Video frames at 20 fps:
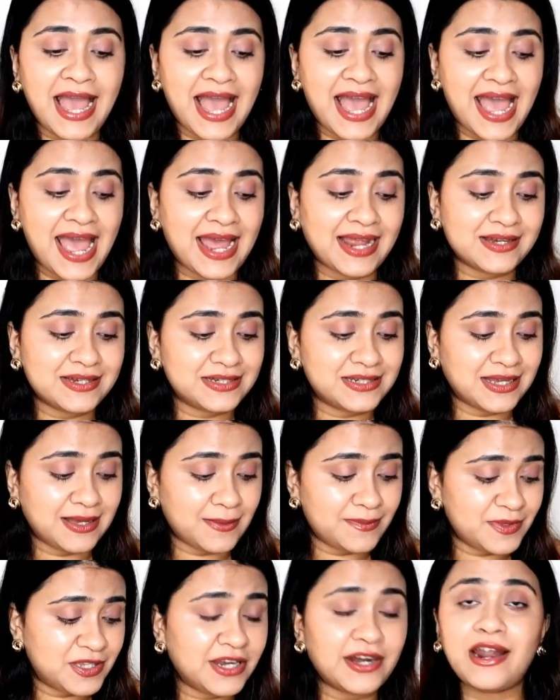And
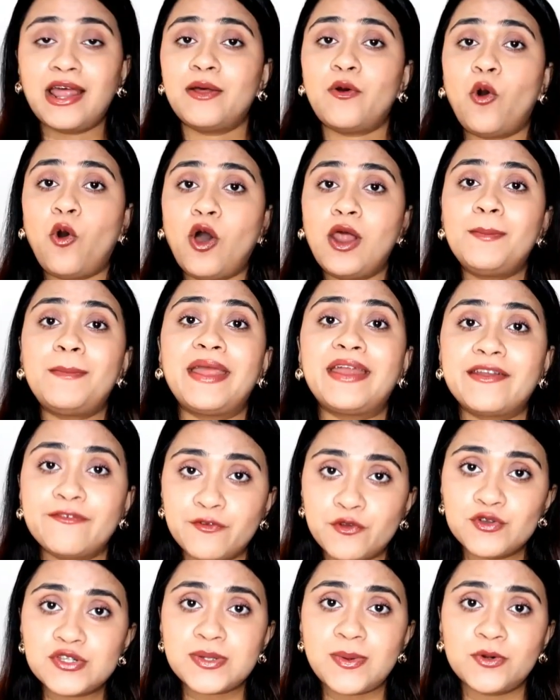here are all my
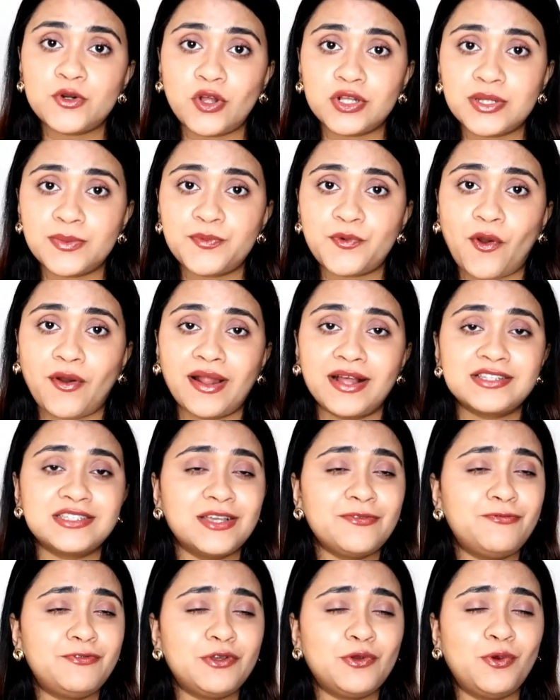reviews about all the products.
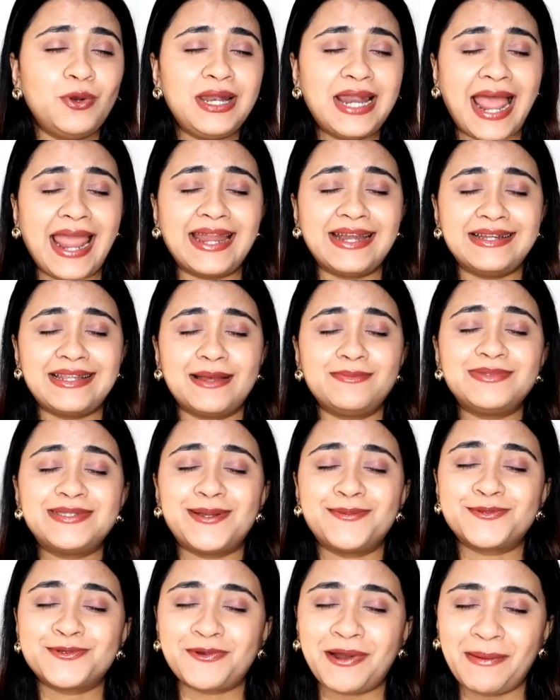If you like them,
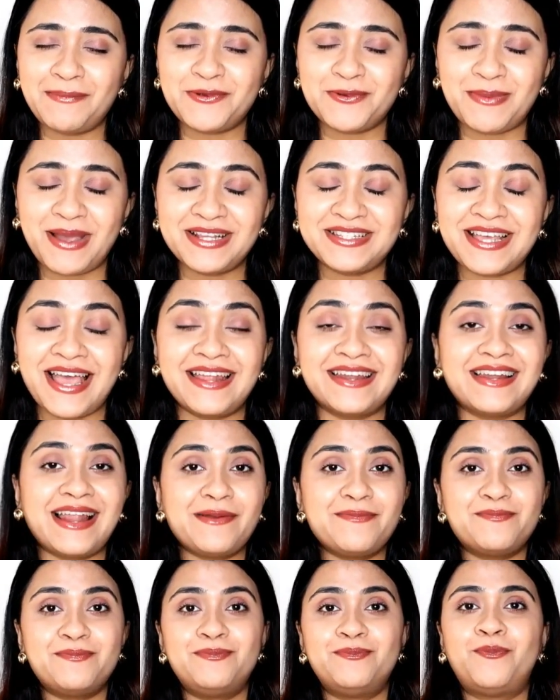subscribe to my channel.
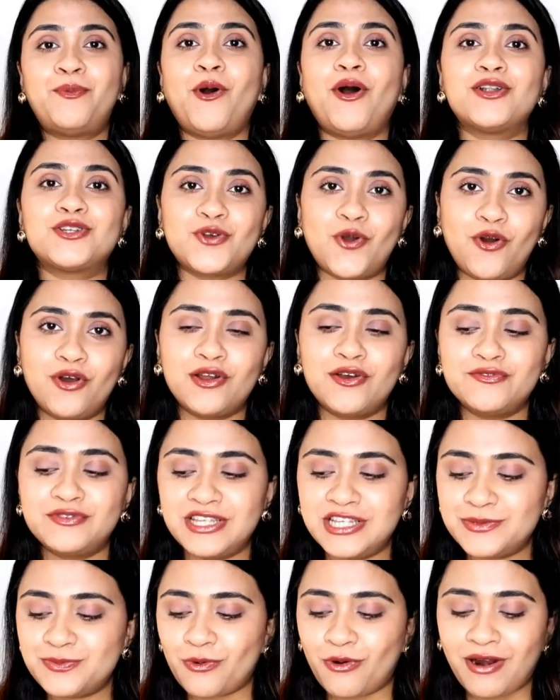I bought all of
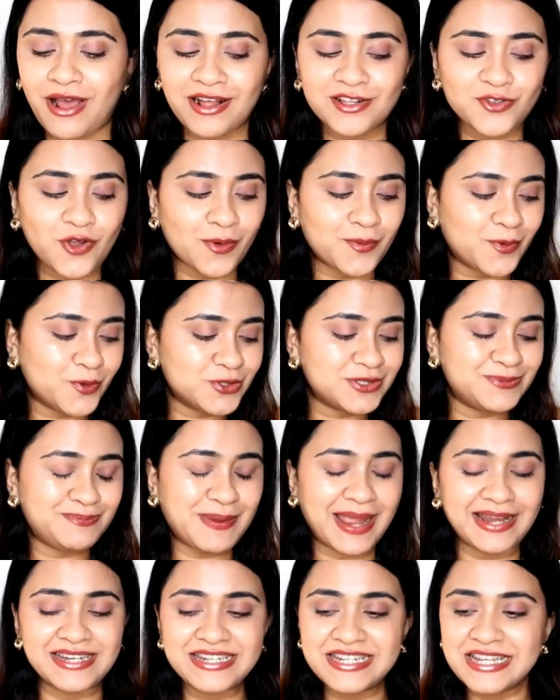these products, almost
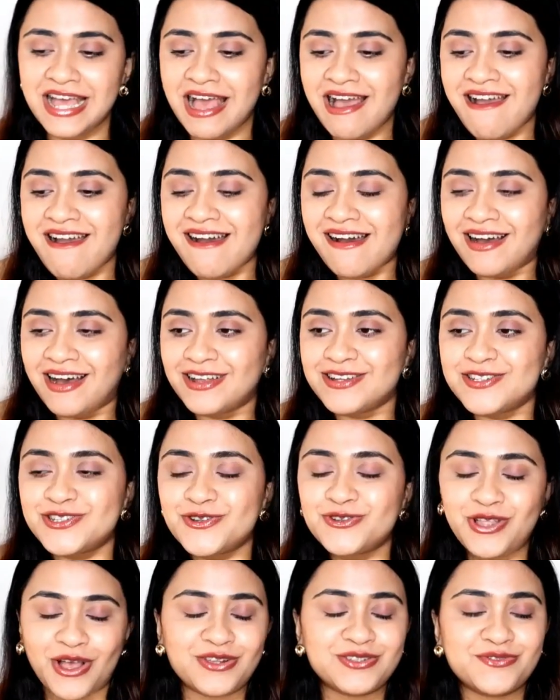spent
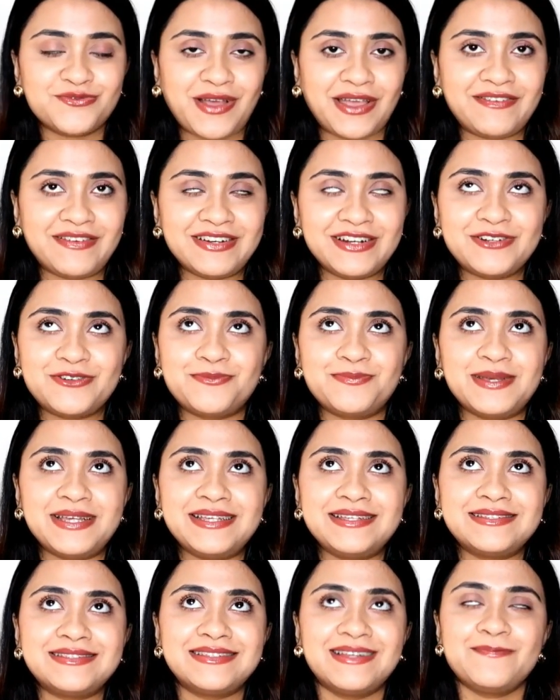2500
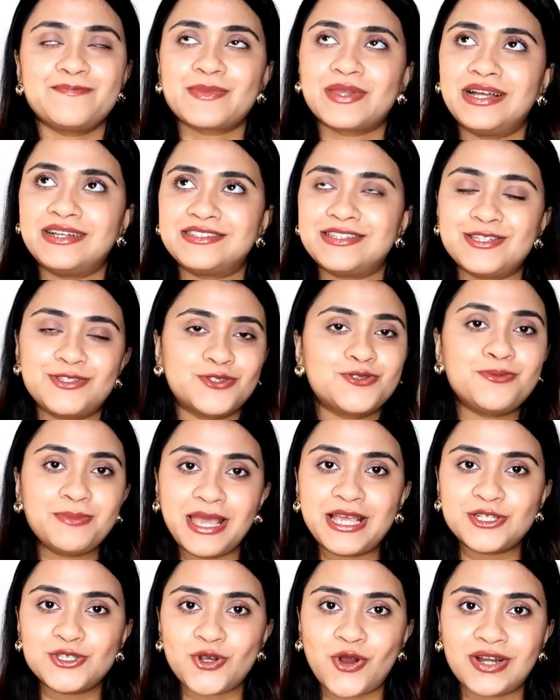rupees, just to
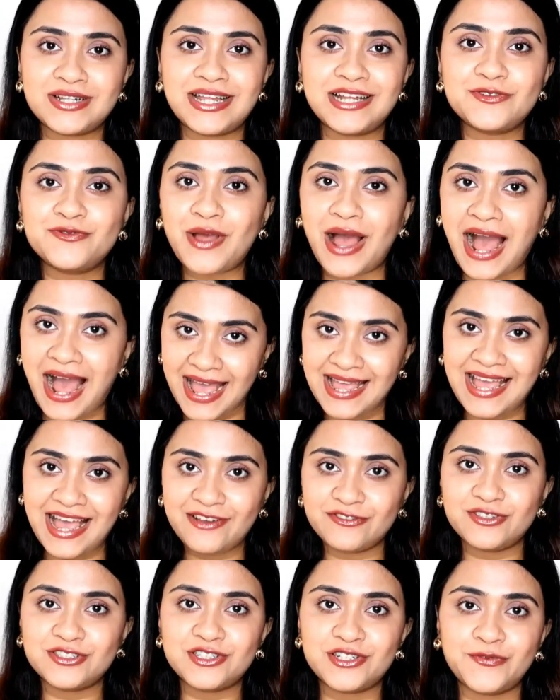make sure that I
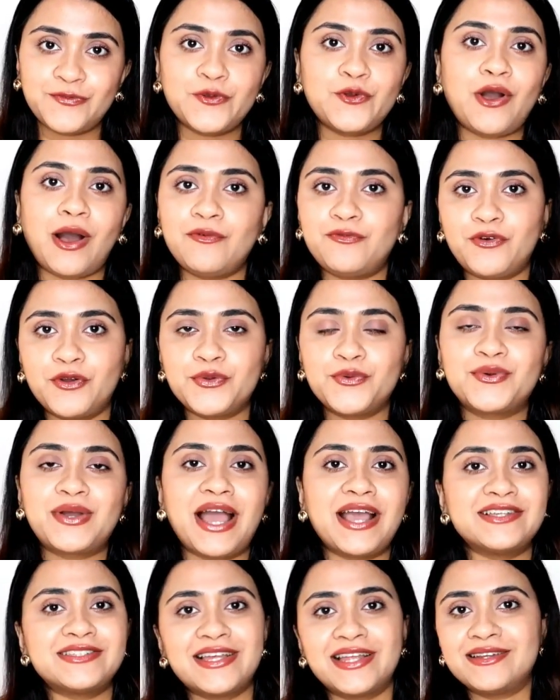have this review up for you
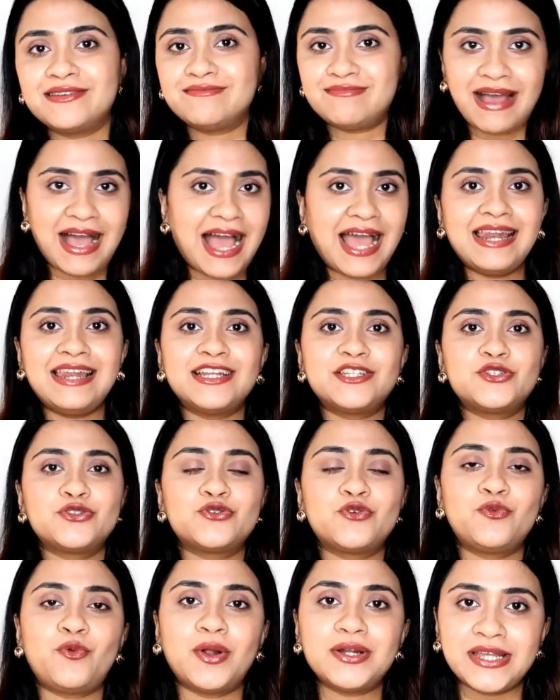guys, and I'll let you
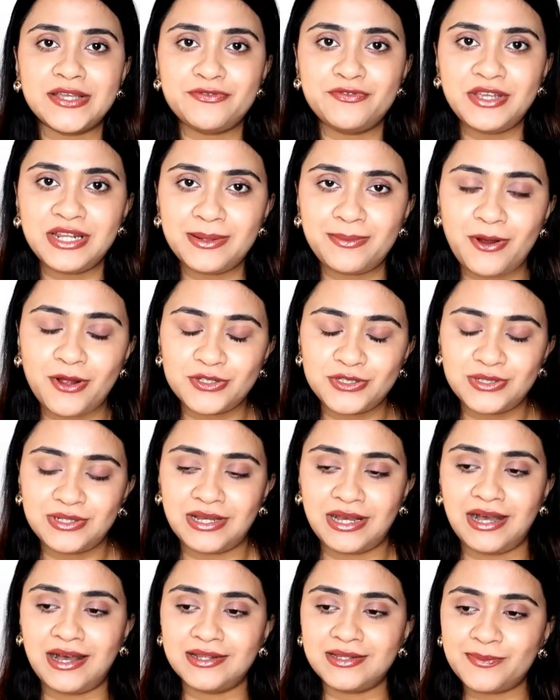know what I feel about
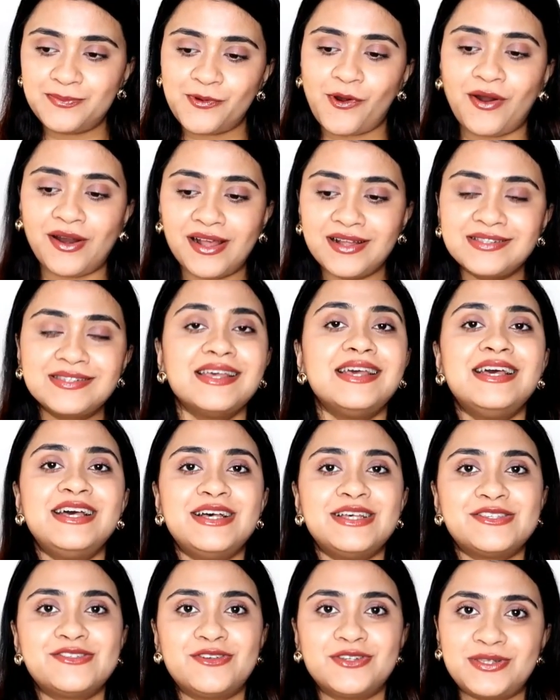the product.
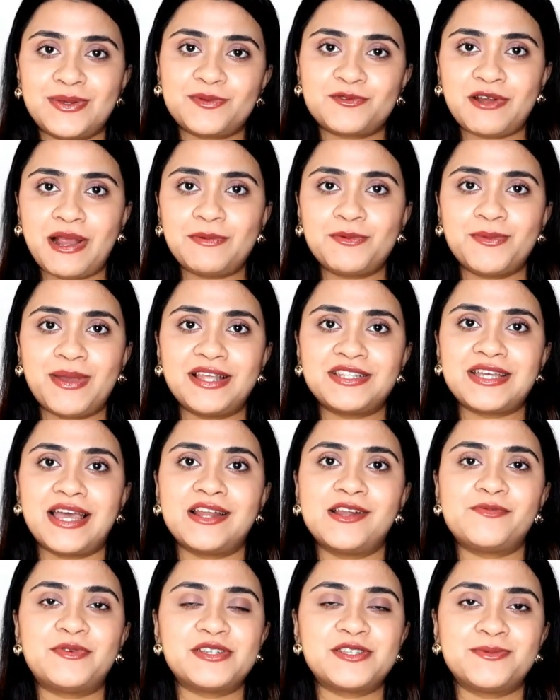So subscribe to my
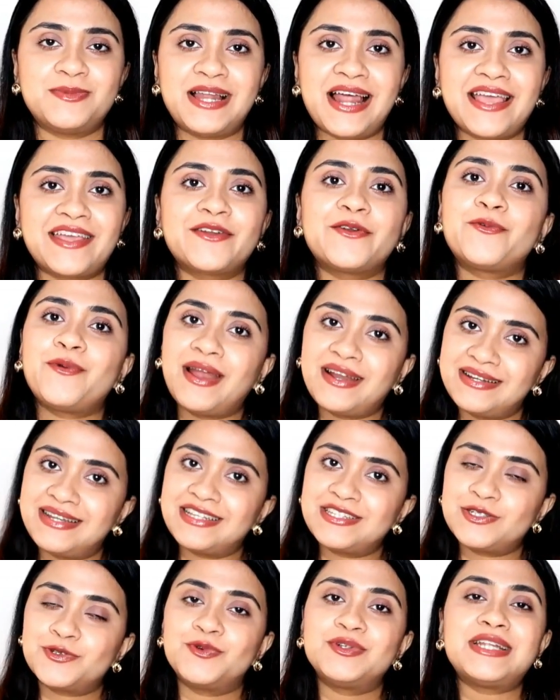channel, press the bell icon right
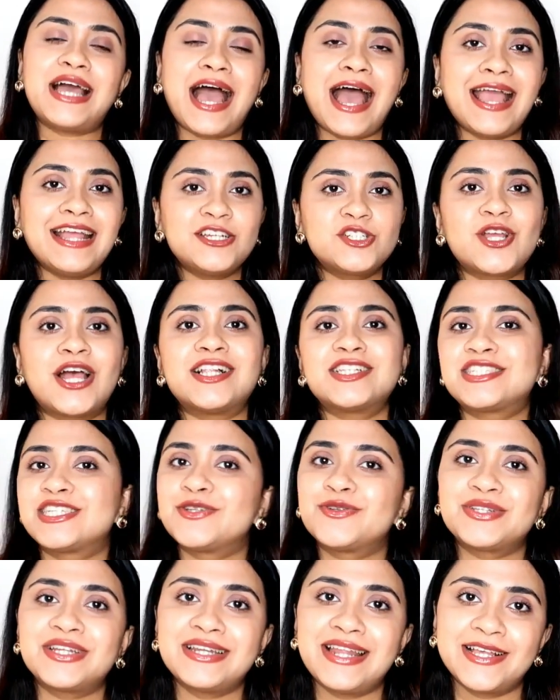next to it. I shall see
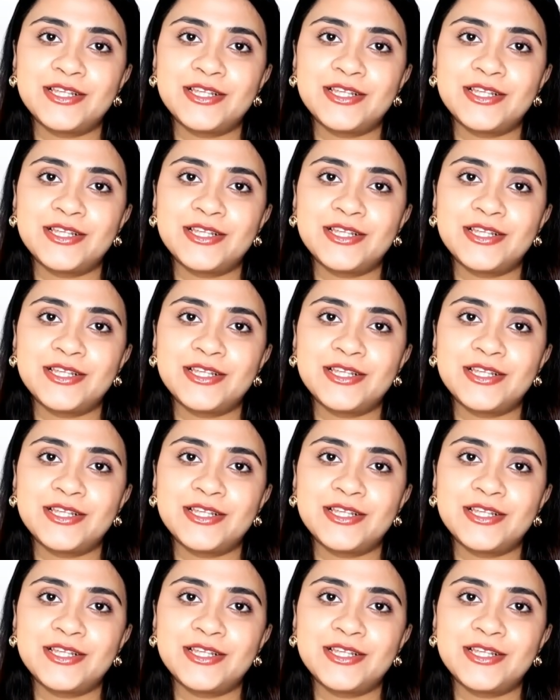you in the